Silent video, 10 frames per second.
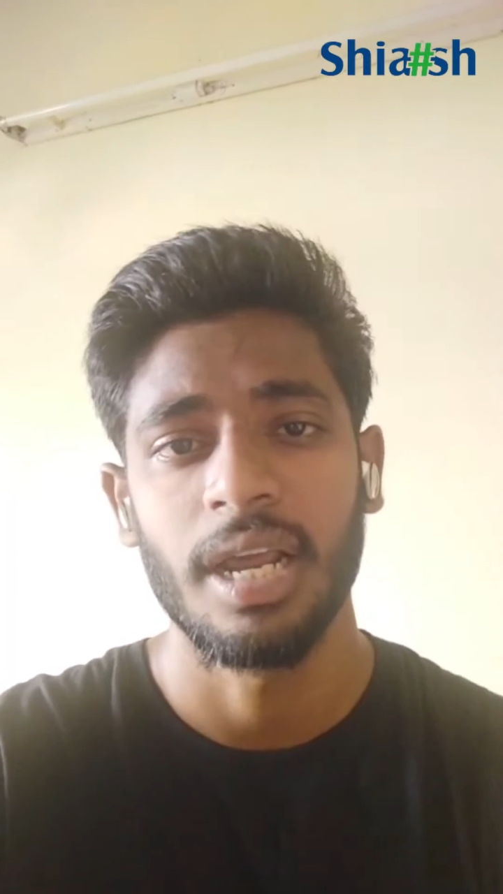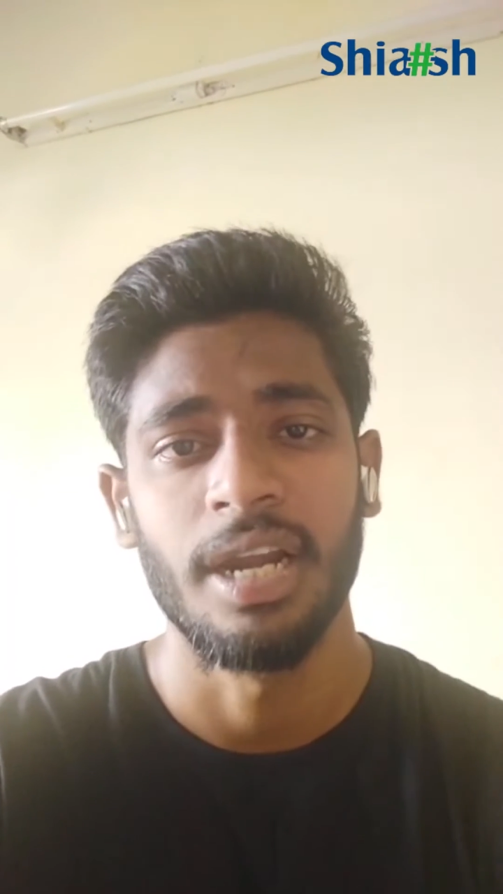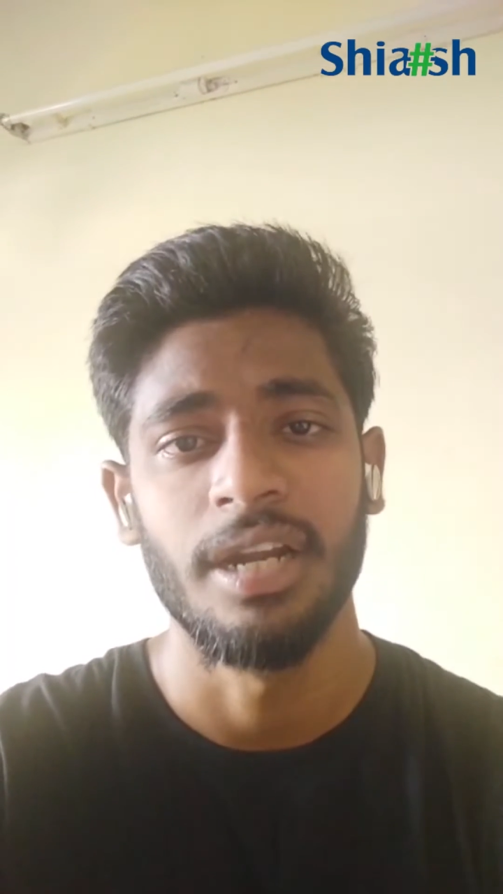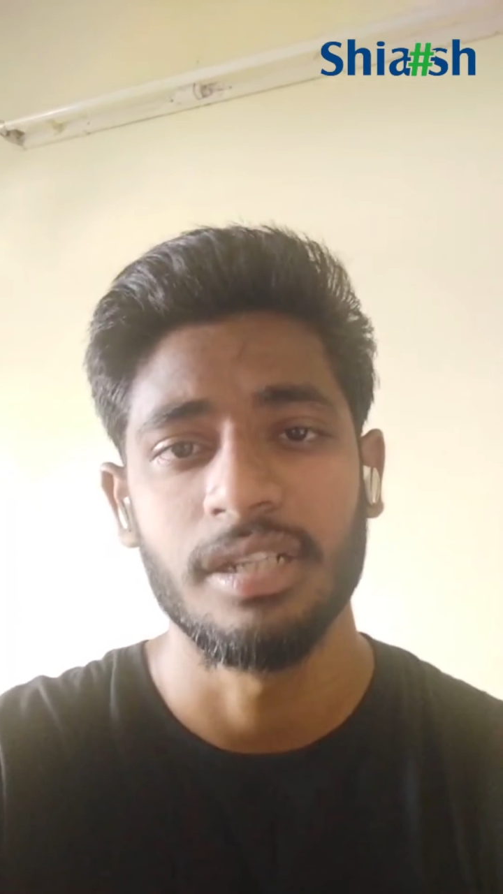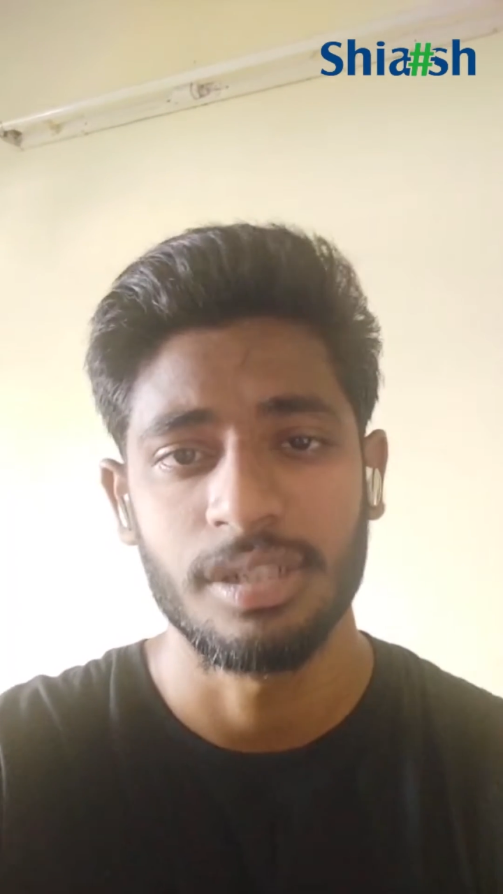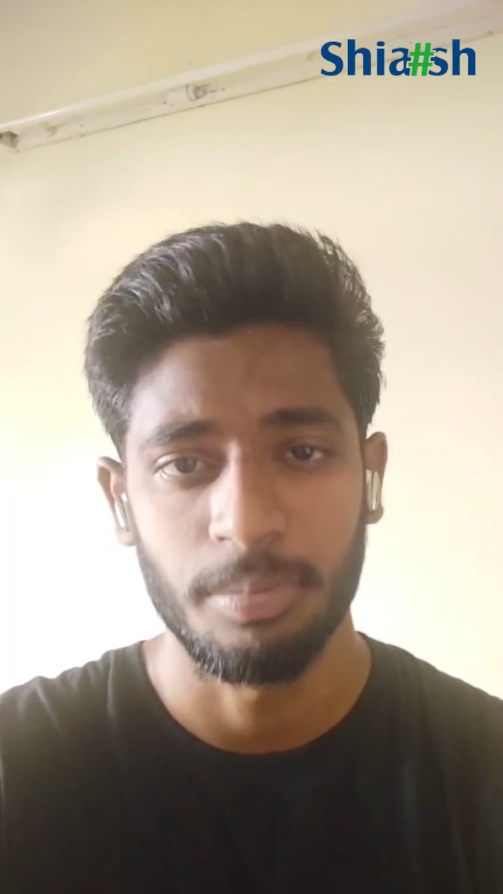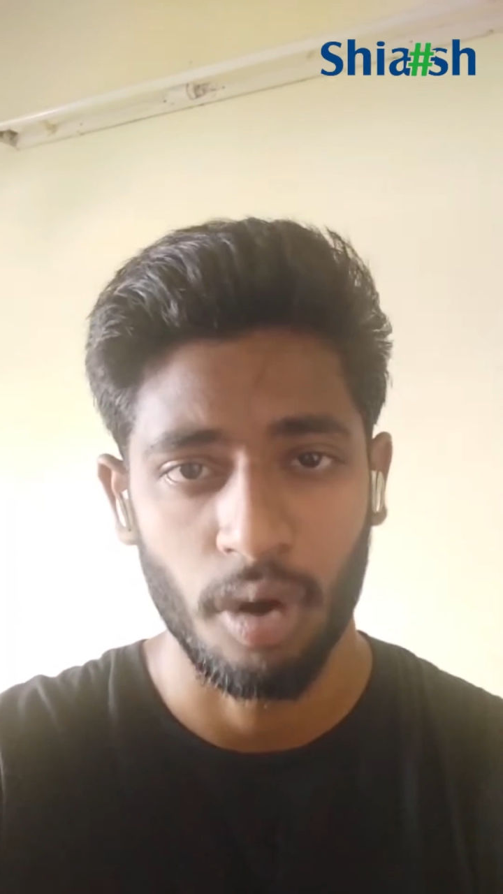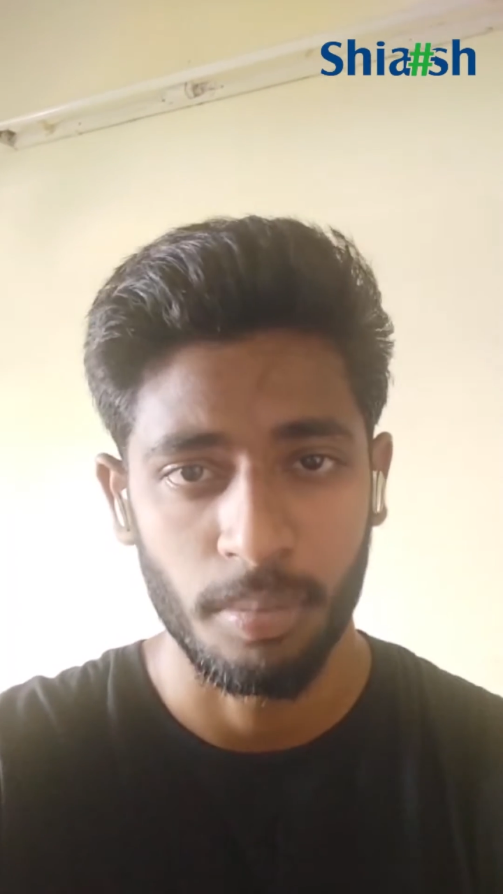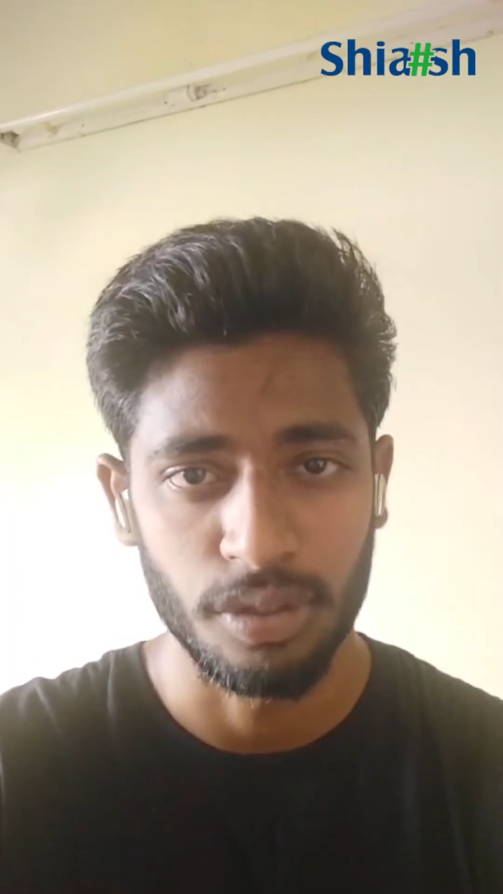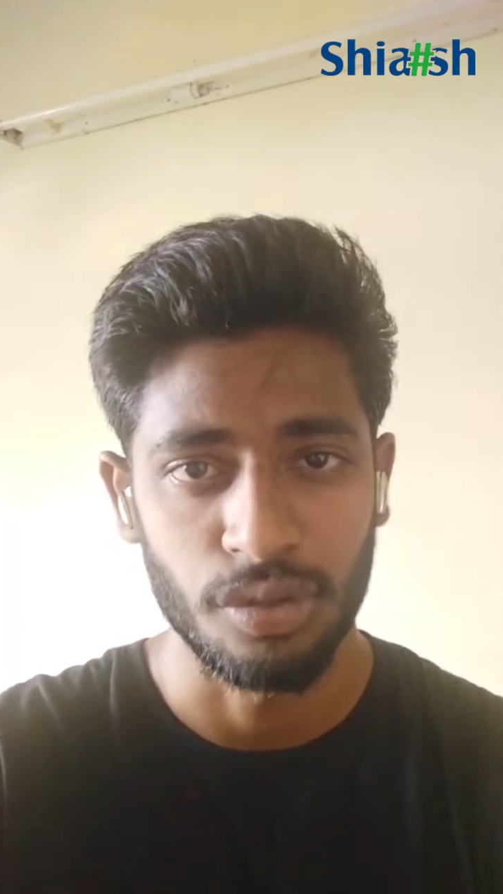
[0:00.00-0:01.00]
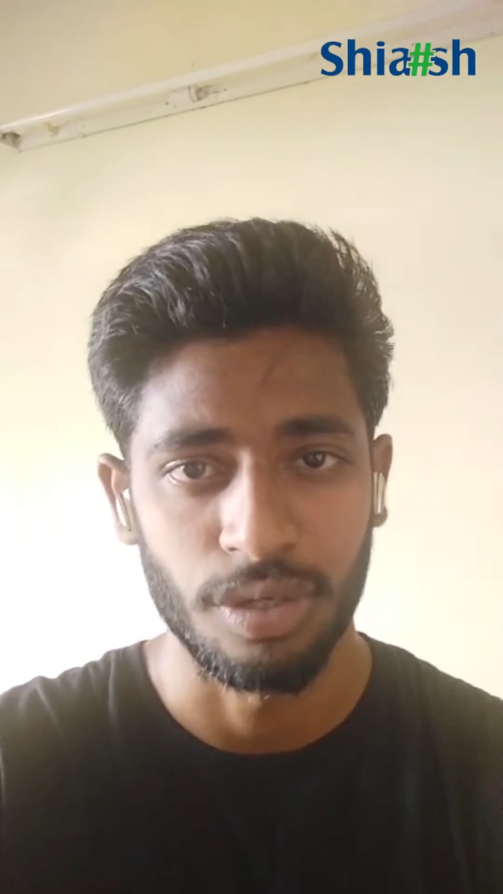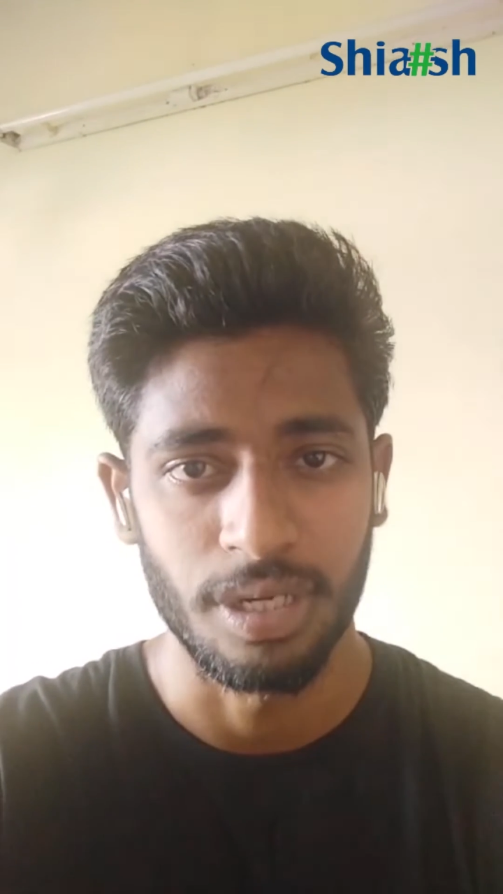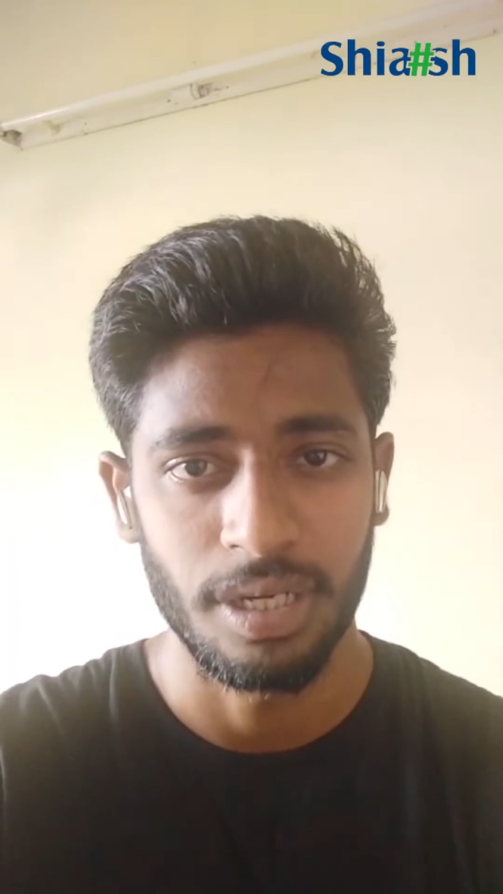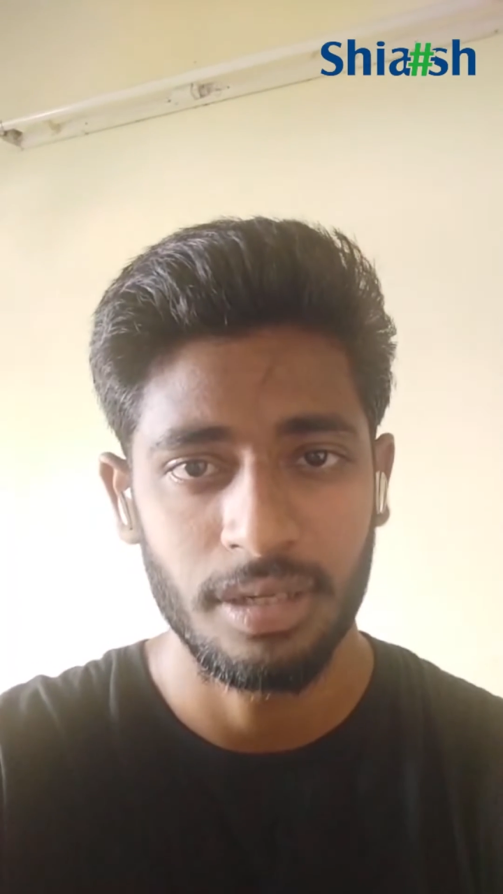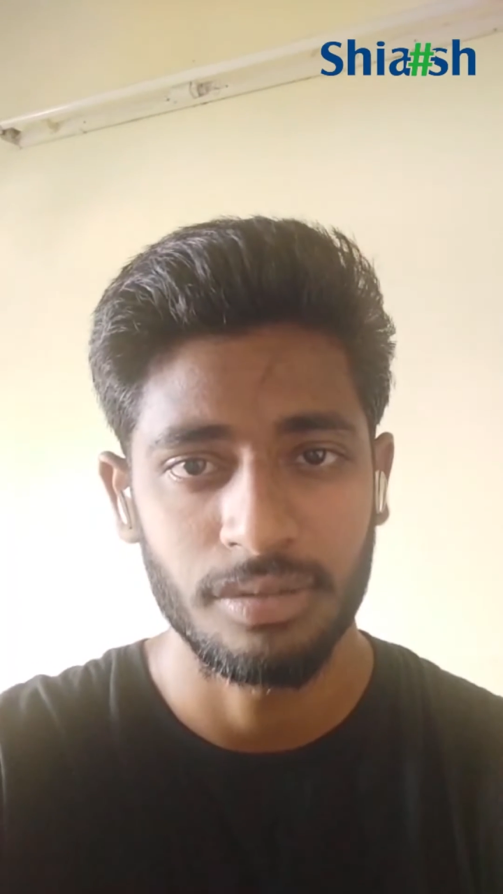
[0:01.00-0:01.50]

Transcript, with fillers: internship opportunity.